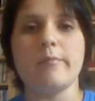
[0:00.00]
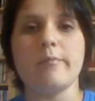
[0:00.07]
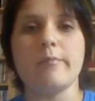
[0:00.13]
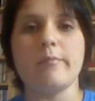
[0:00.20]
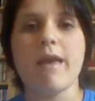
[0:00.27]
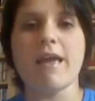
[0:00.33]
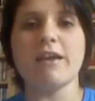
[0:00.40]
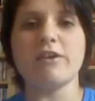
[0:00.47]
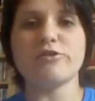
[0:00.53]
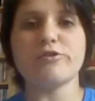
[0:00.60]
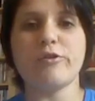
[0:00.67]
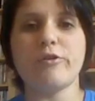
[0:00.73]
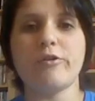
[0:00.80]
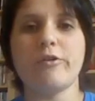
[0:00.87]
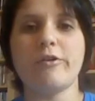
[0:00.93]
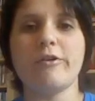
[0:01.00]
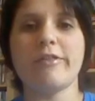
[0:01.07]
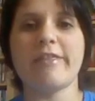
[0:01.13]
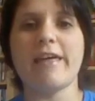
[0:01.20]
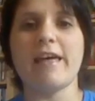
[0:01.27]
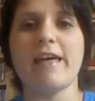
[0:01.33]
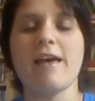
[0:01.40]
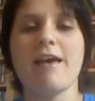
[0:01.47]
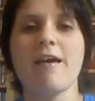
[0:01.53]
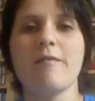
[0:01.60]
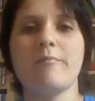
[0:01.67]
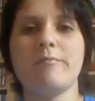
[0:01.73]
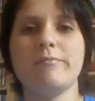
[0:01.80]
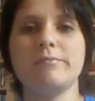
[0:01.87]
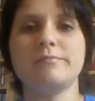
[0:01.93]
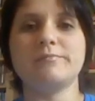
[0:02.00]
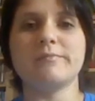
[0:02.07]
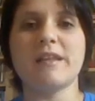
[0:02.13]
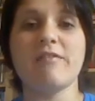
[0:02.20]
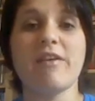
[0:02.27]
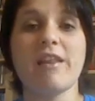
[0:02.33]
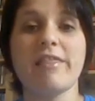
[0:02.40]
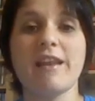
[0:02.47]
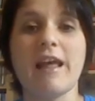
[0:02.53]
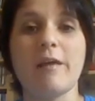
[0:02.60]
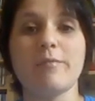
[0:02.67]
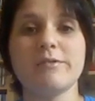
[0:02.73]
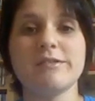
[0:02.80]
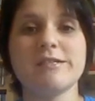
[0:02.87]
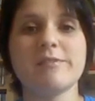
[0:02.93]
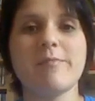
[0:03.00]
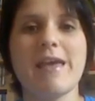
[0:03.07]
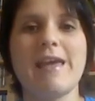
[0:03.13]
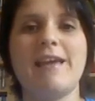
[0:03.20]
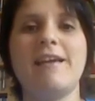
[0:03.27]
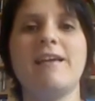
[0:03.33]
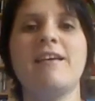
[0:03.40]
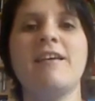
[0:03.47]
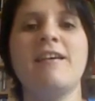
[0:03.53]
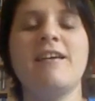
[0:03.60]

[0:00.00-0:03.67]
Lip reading: make sure that if anything happens to me,